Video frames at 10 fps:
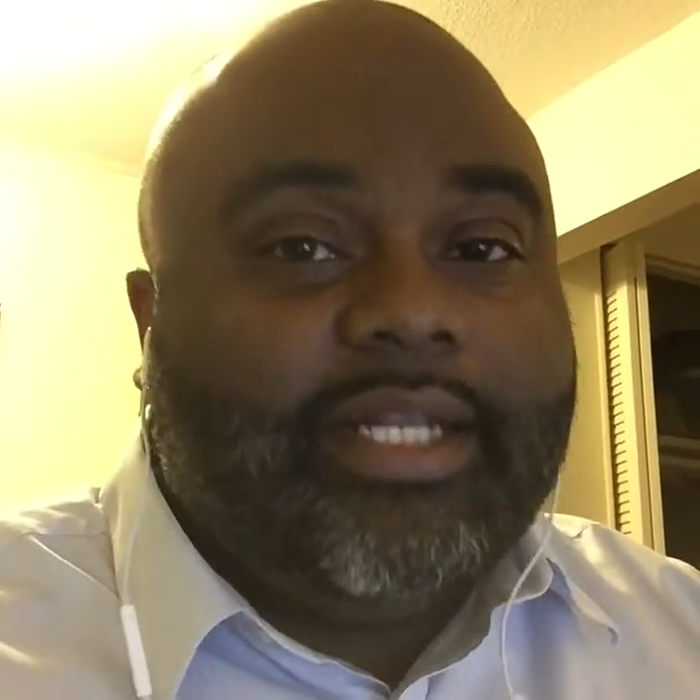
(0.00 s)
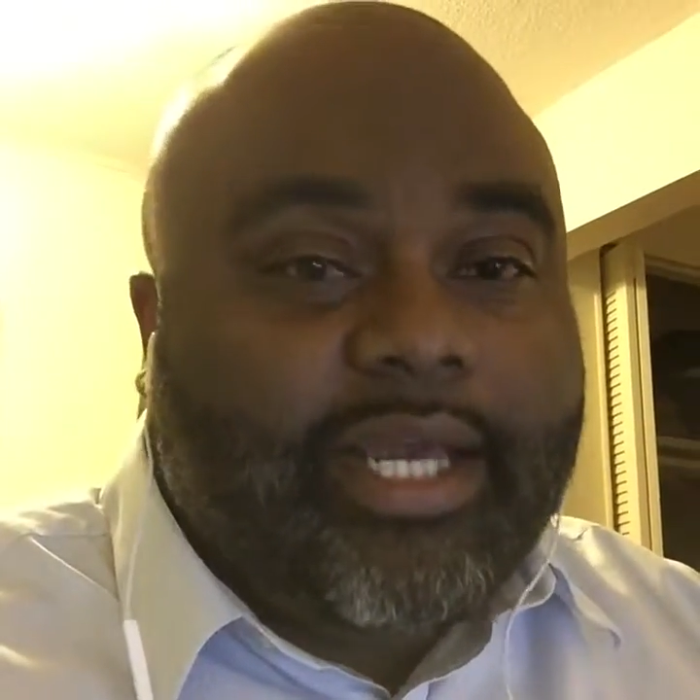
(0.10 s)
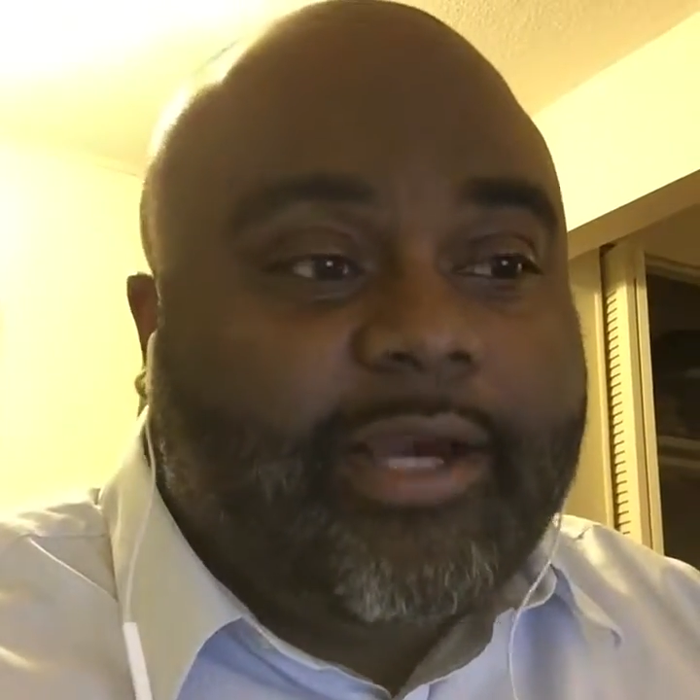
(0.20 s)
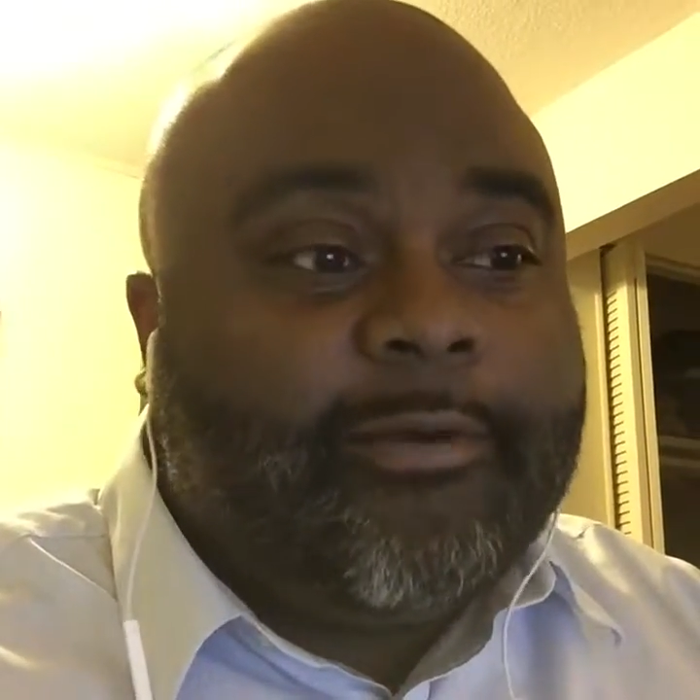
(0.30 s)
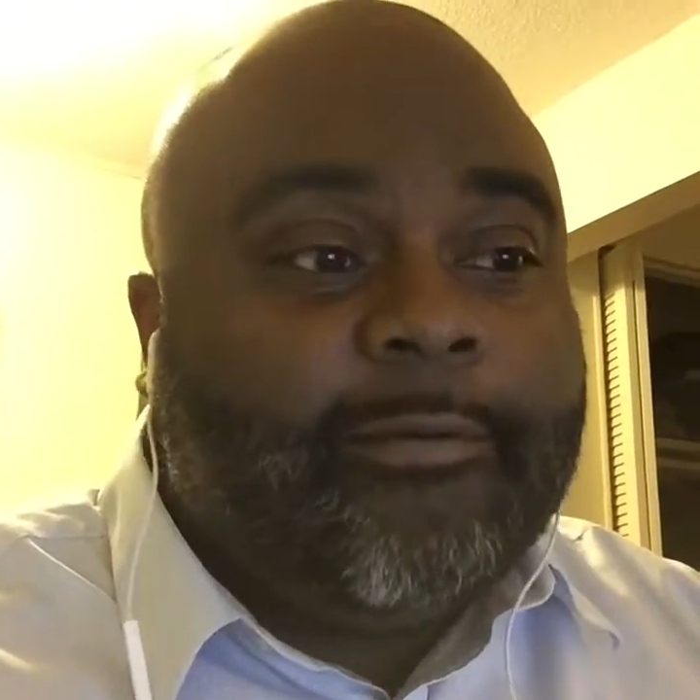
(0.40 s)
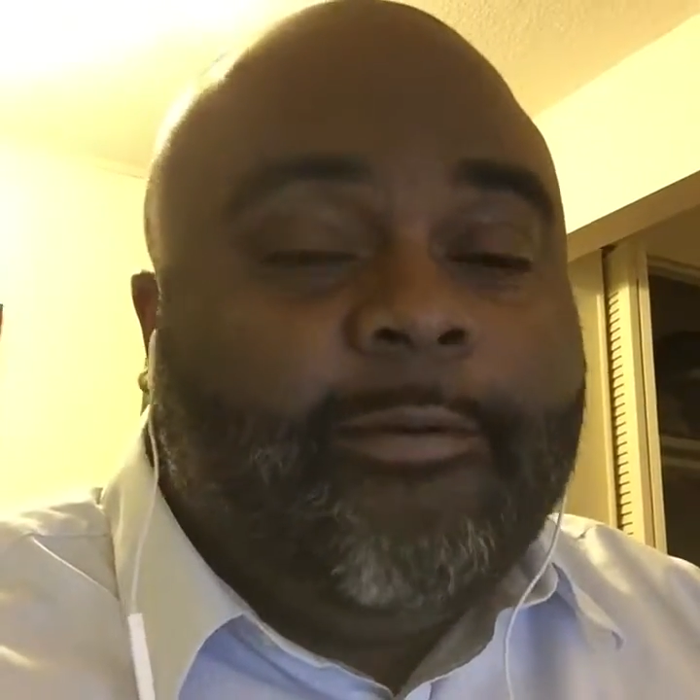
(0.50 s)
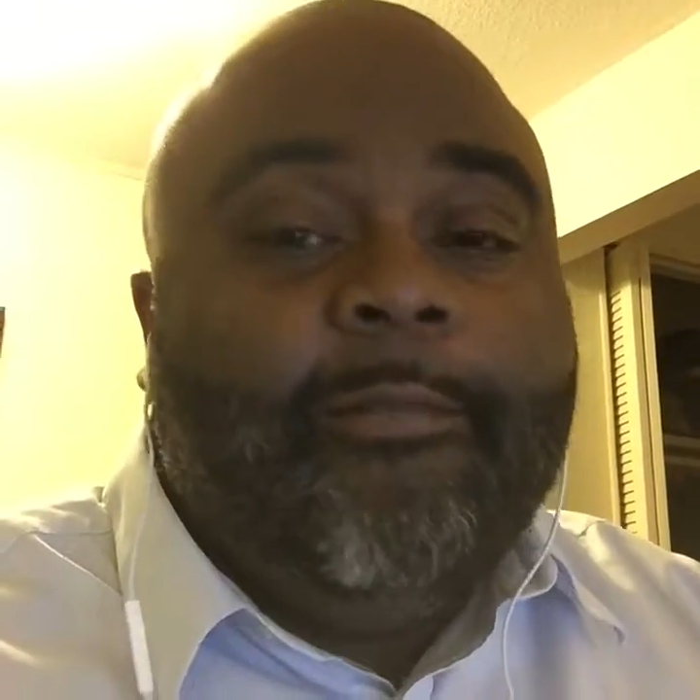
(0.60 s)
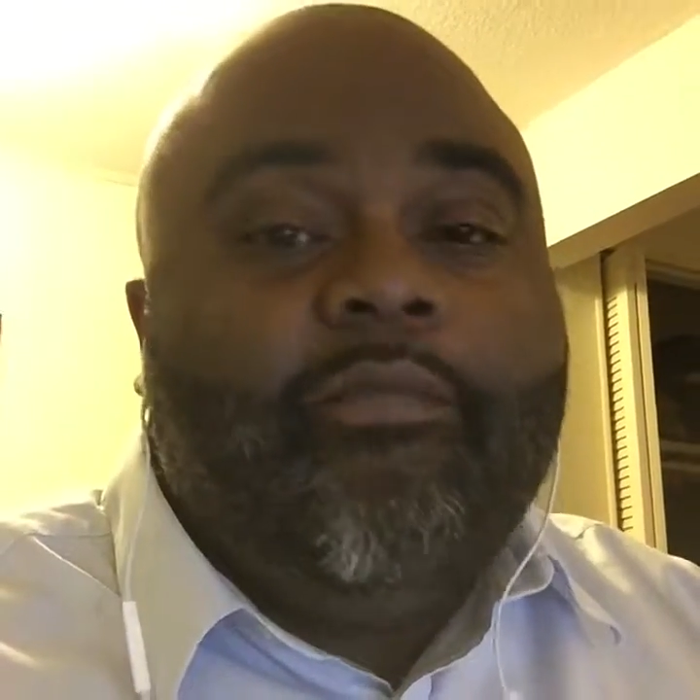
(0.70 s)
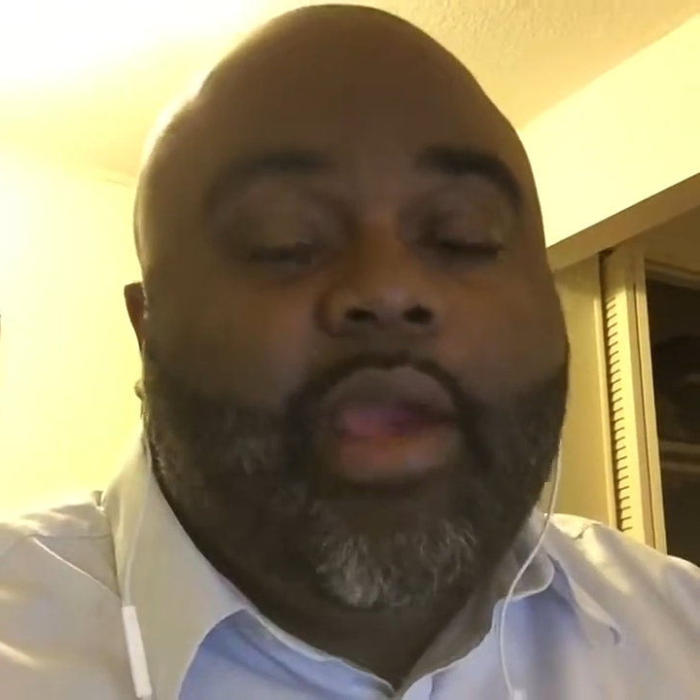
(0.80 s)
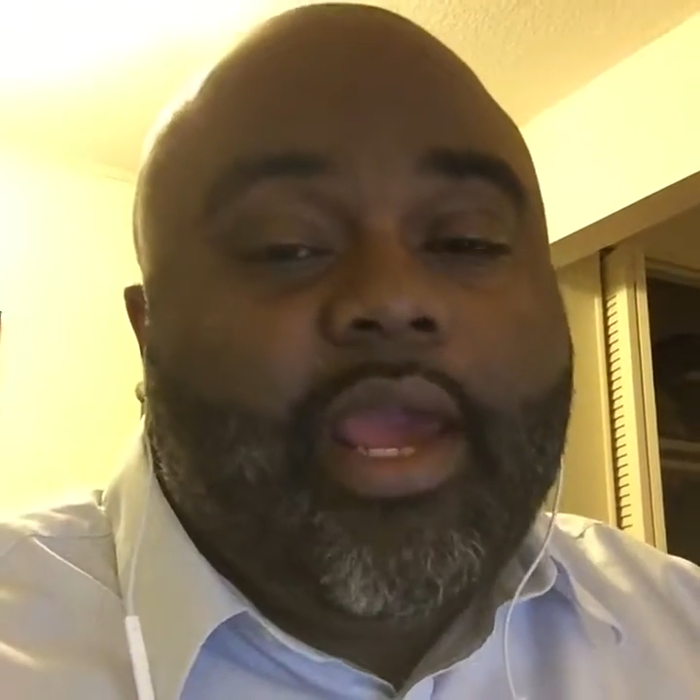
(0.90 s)
down
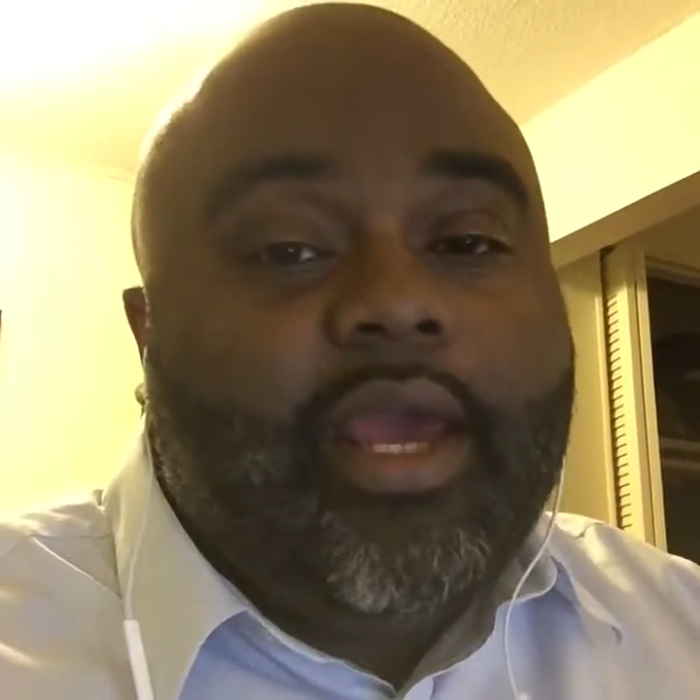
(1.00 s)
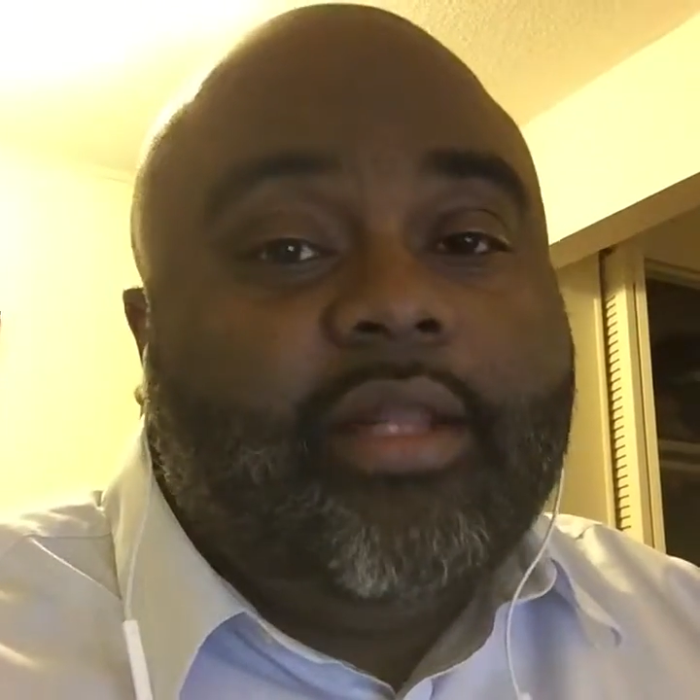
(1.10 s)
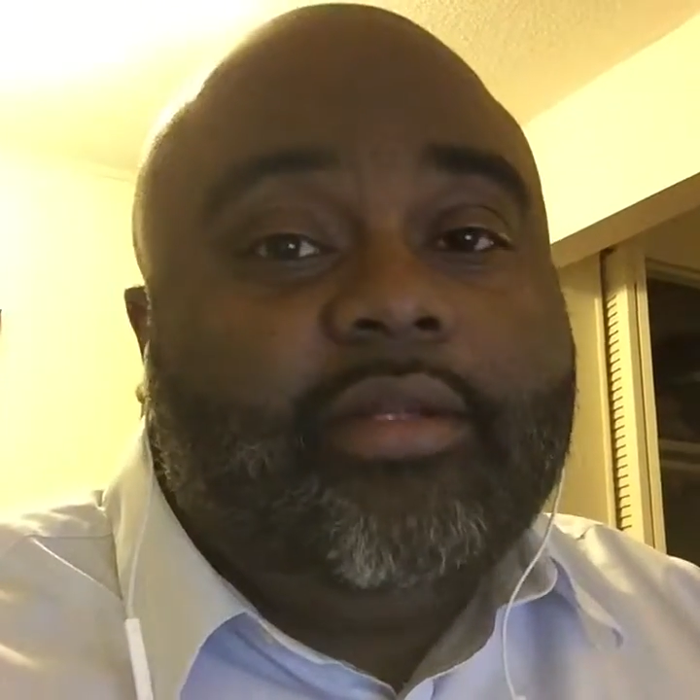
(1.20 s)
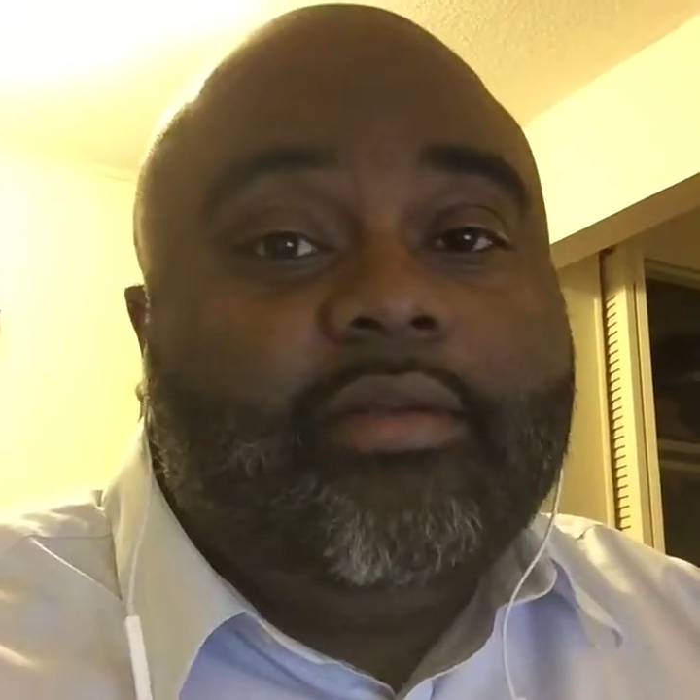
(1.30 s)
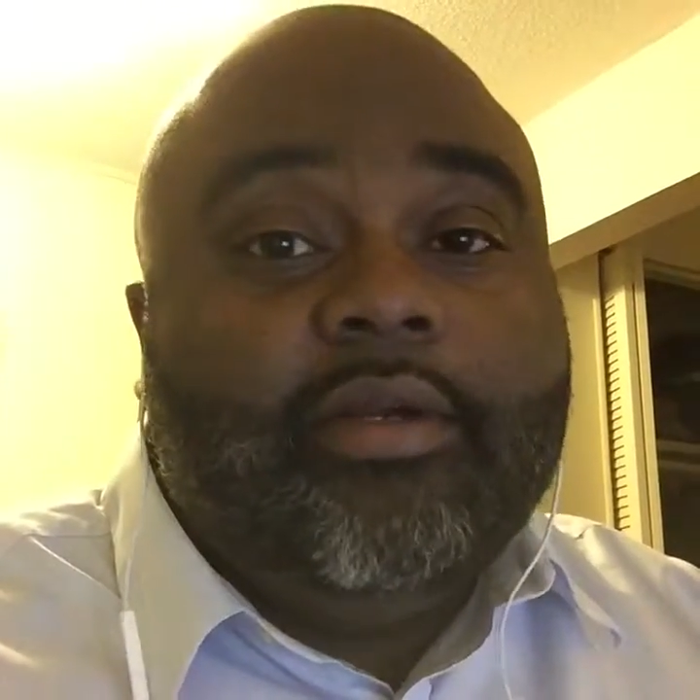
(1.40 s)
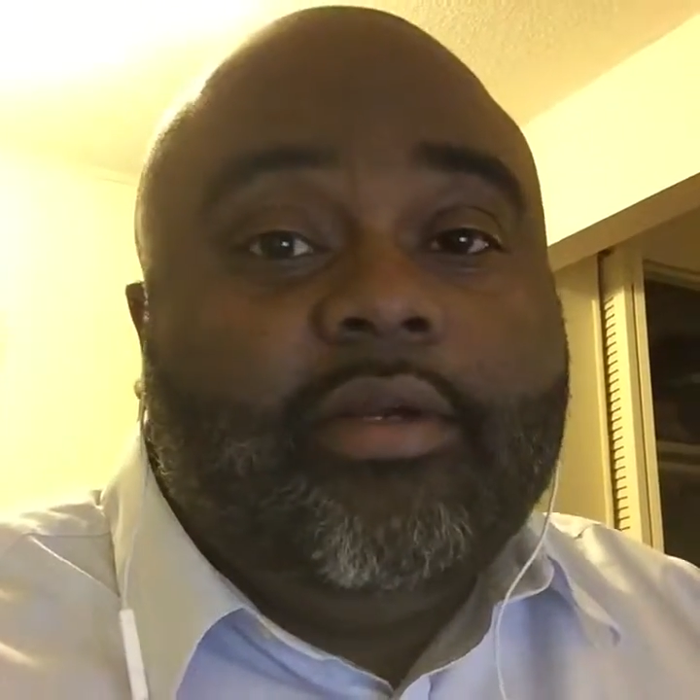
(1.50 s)
and